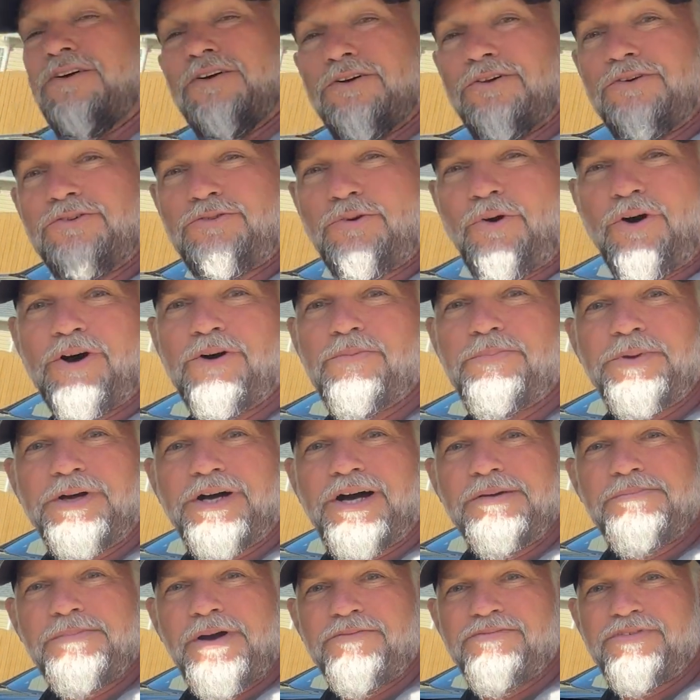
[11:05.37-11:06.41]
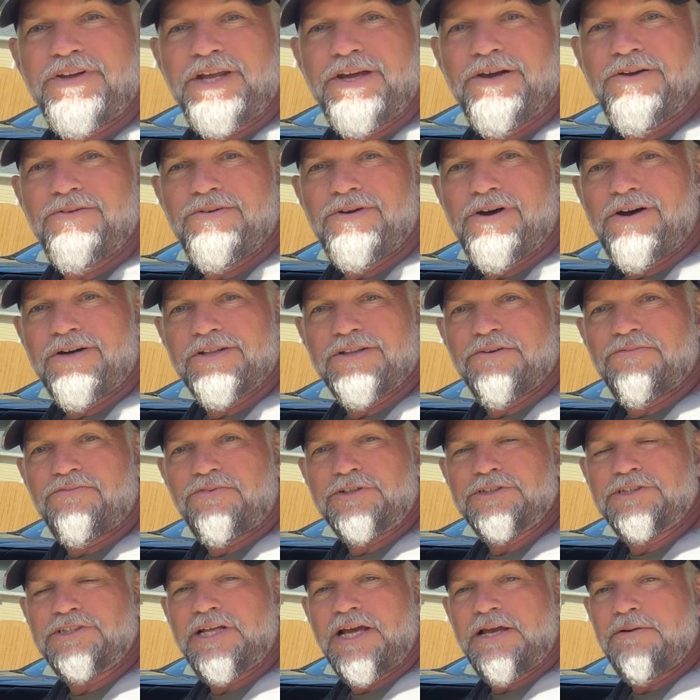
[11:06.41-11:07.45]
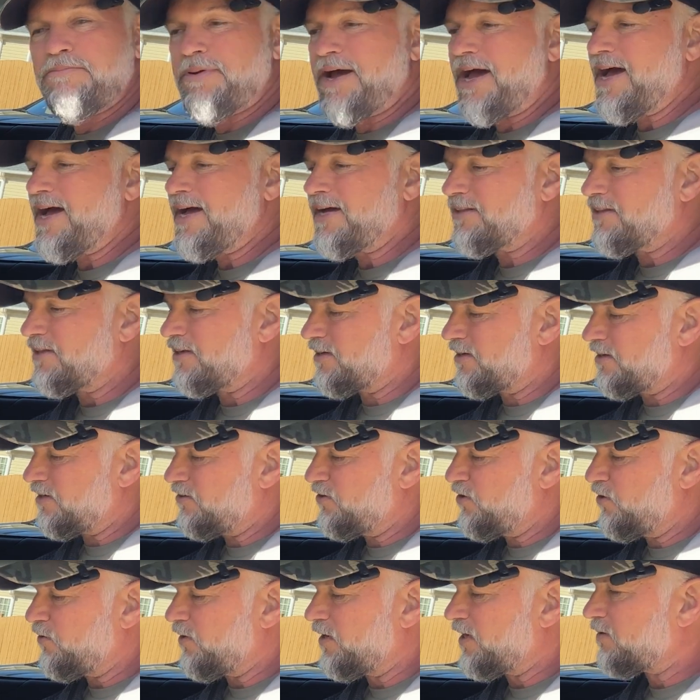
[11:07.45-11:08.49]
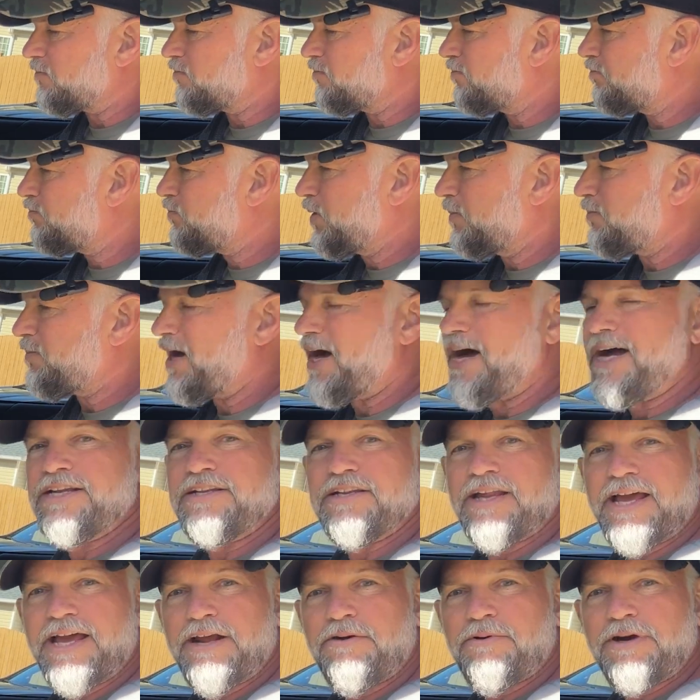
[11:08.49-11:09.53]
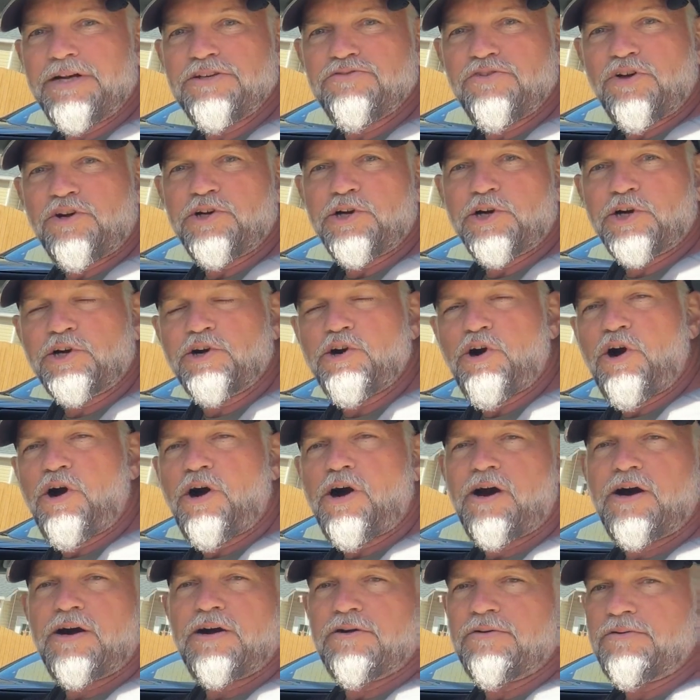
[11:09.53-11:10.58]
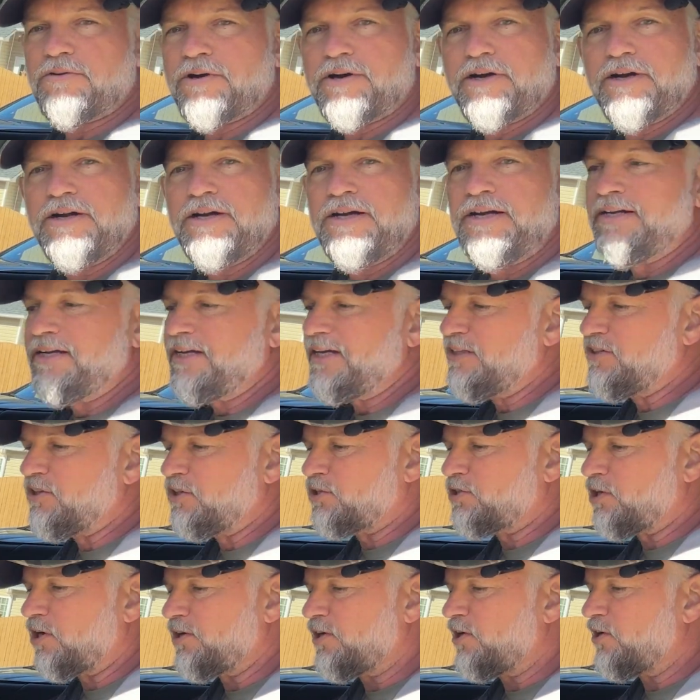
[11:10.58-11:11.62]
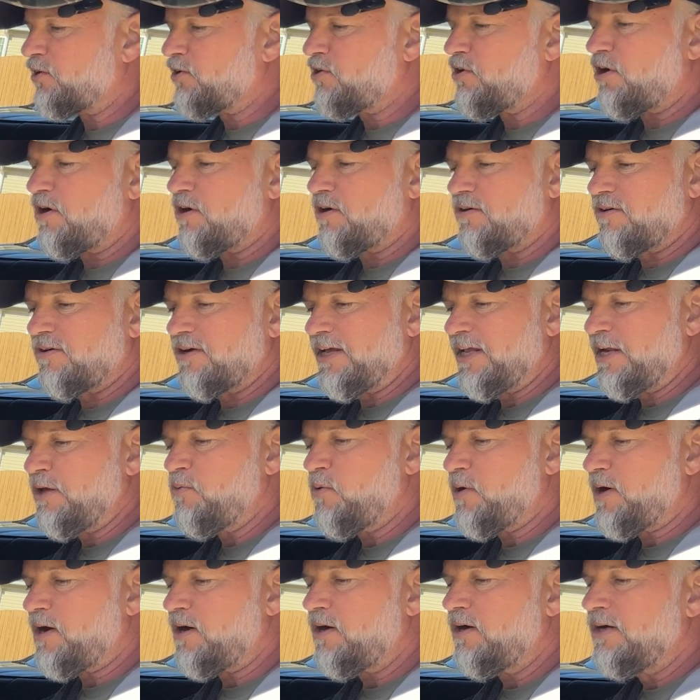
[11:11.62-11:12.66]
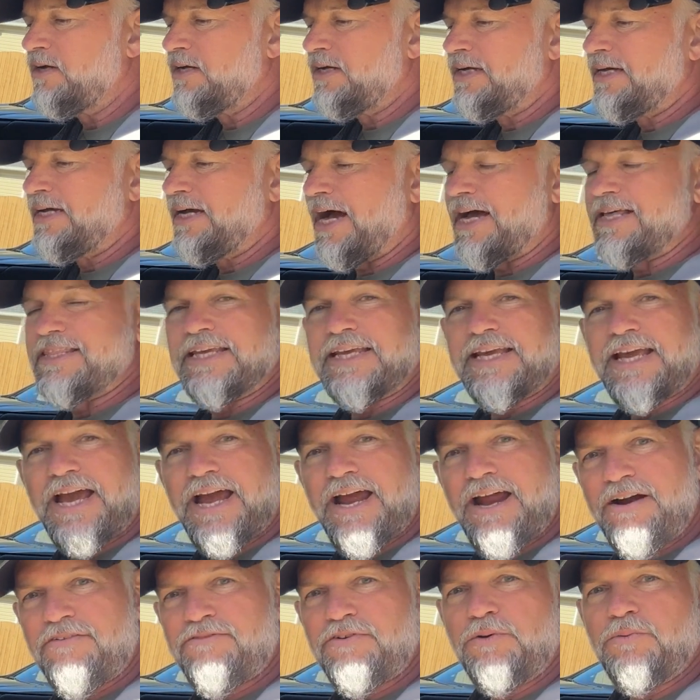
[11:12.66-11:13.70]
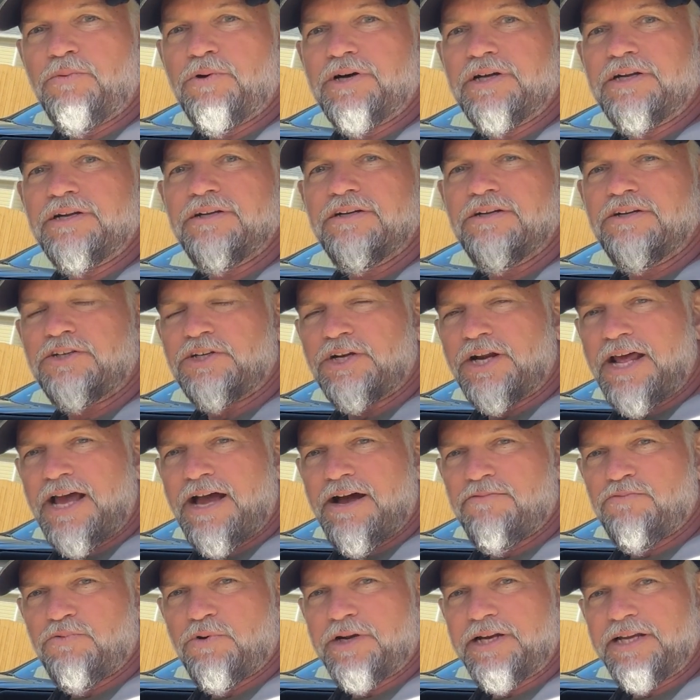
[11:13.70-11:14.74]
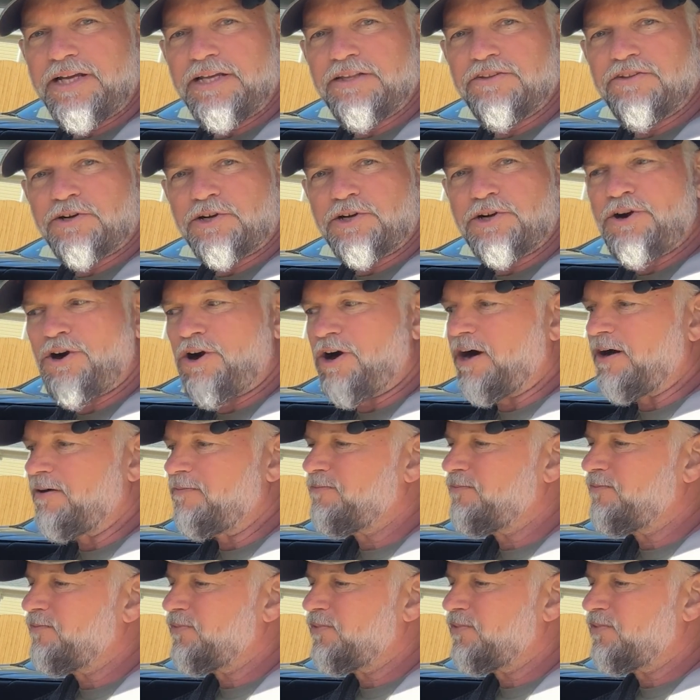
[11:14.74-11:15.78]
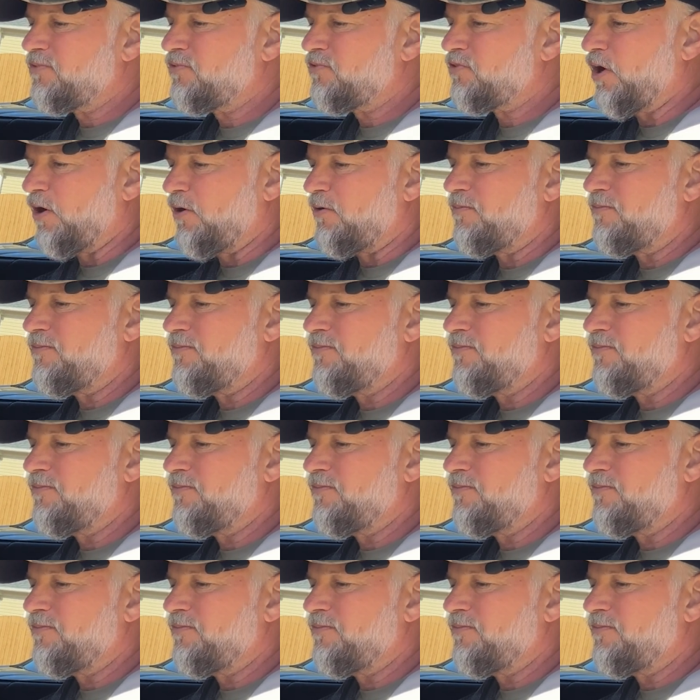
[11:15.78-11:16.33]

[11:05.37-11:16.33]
So I hope you like my video on the first aid bag that you can put behind the headrest on your car or in the trunk of your car or anywhere. I think everyone should have one in their car. So